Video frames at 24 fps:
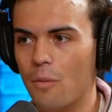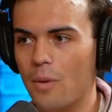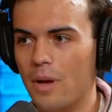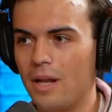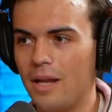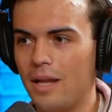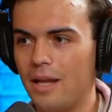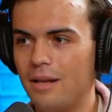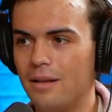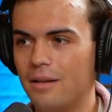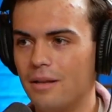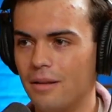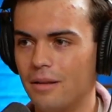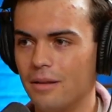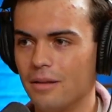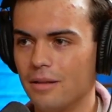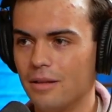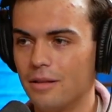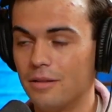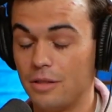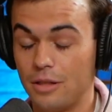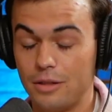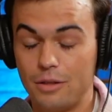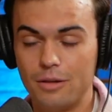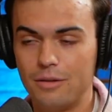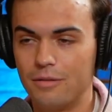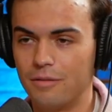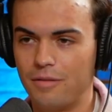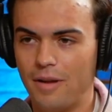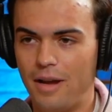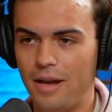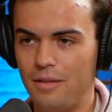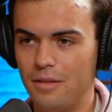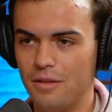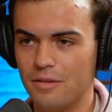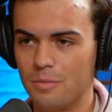I went into because I couldn't
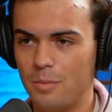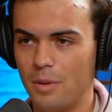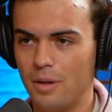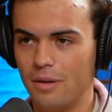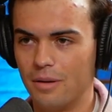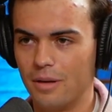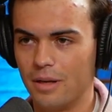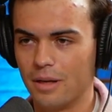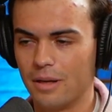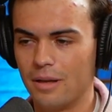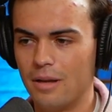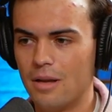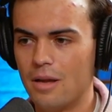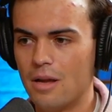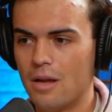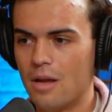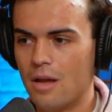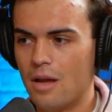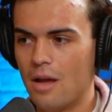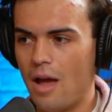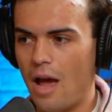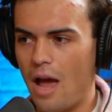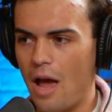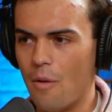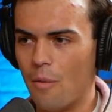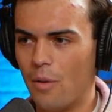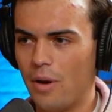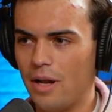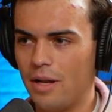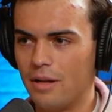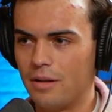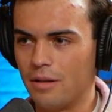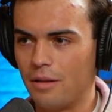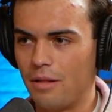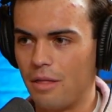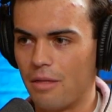find this building. I went
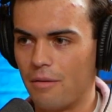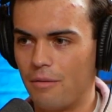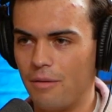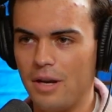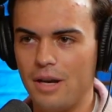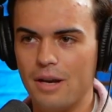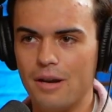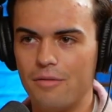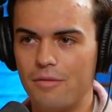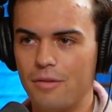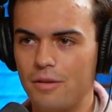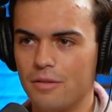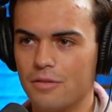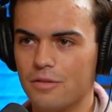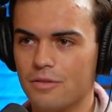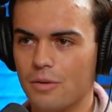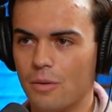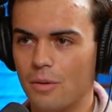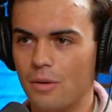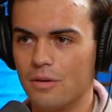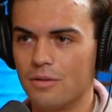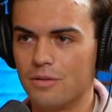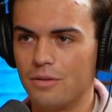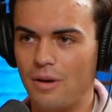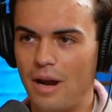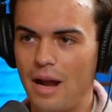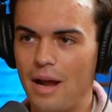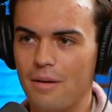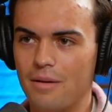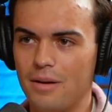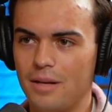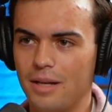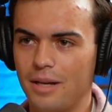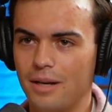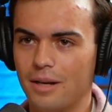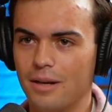into three different stores
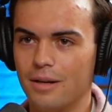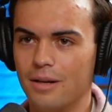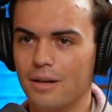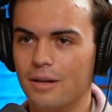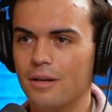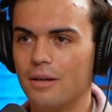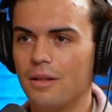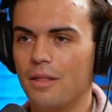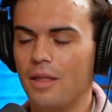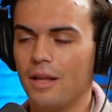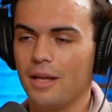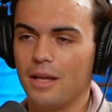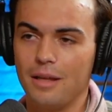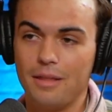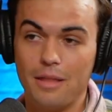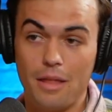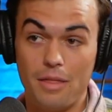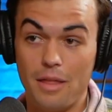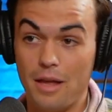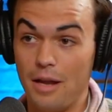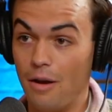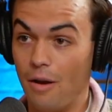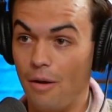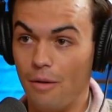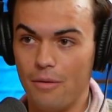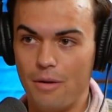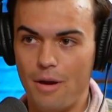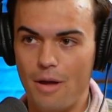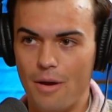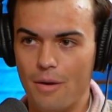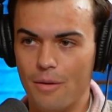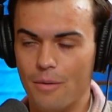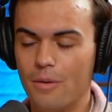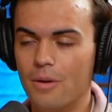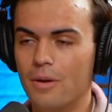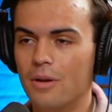around here thinking that they'd all
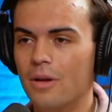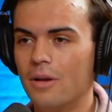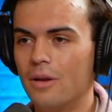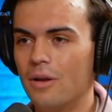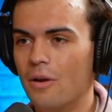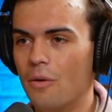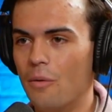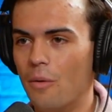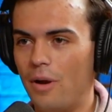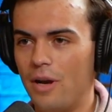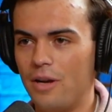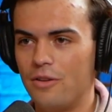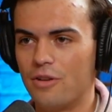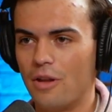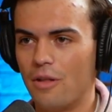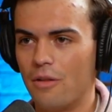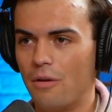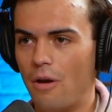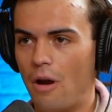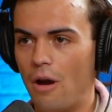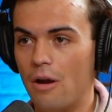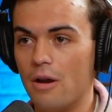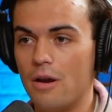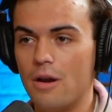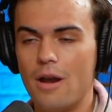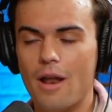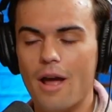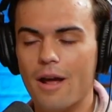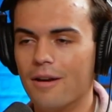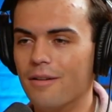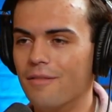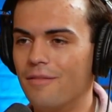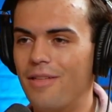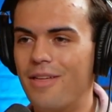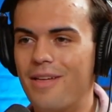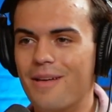know where each other are.
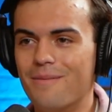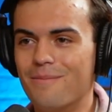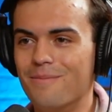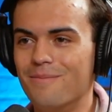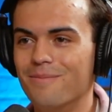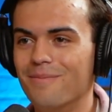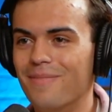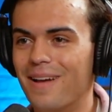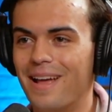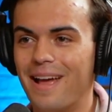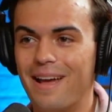None of them